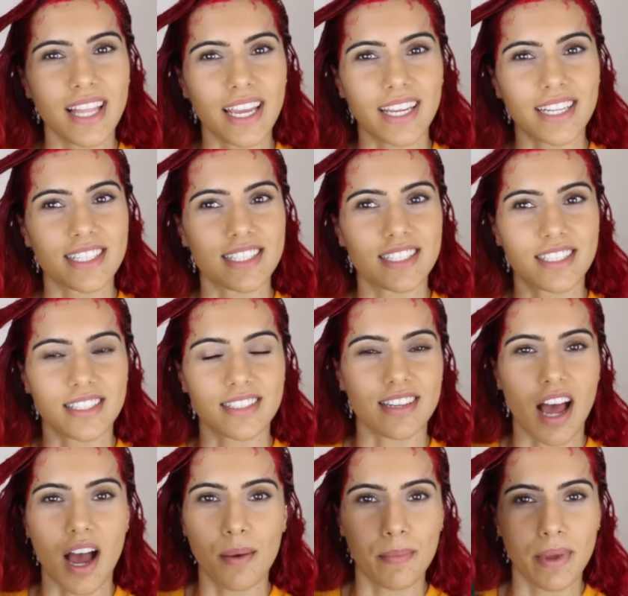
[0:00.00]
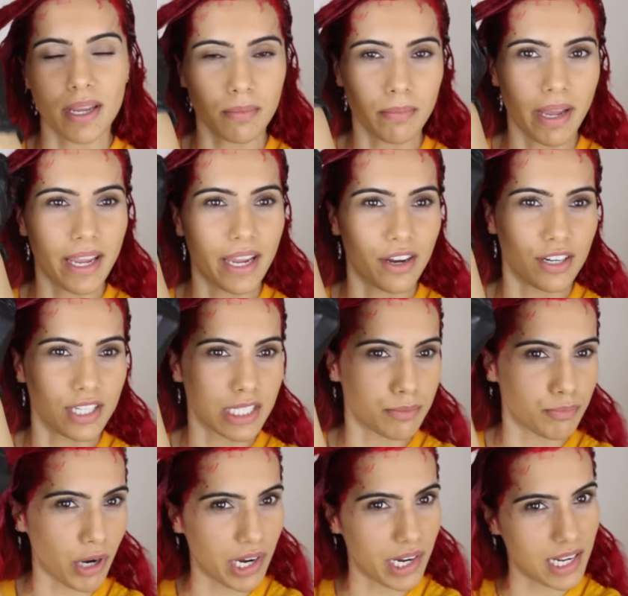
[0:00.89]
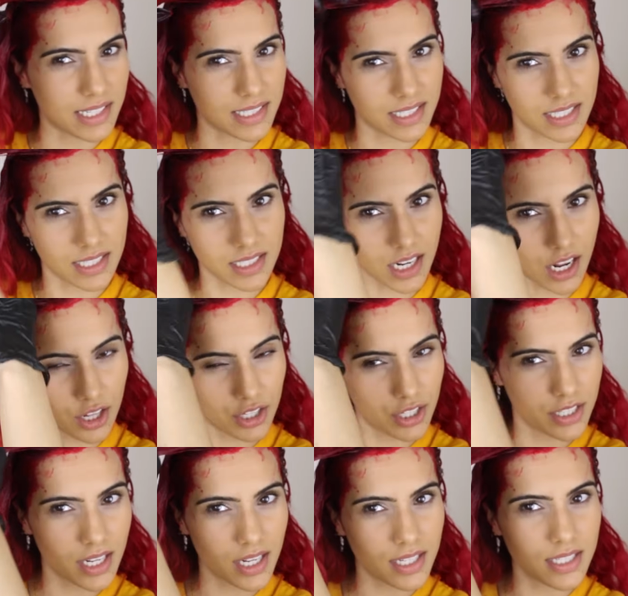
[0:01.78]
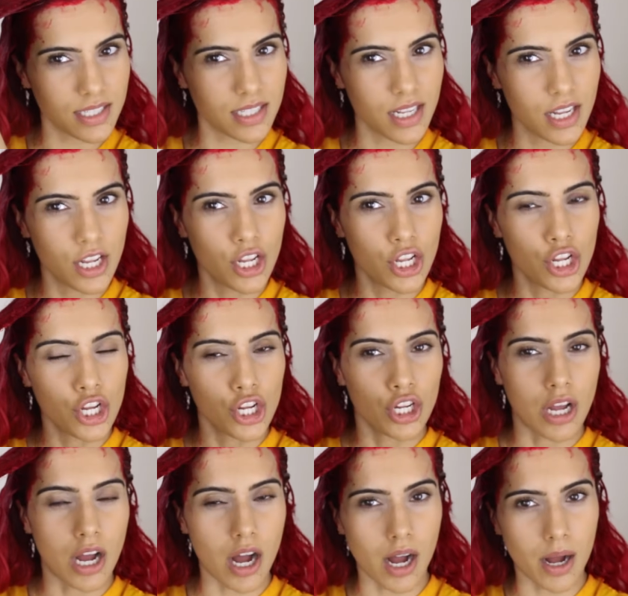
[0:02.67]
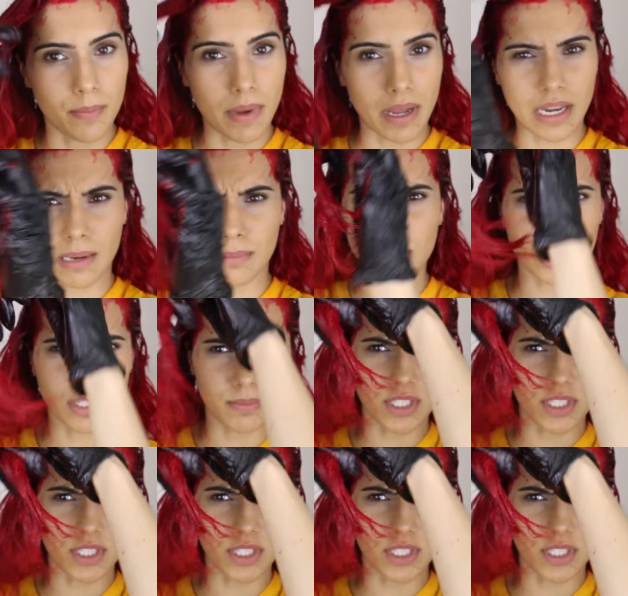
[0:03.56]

like it does not make my hair as bright as this color does. And I'm just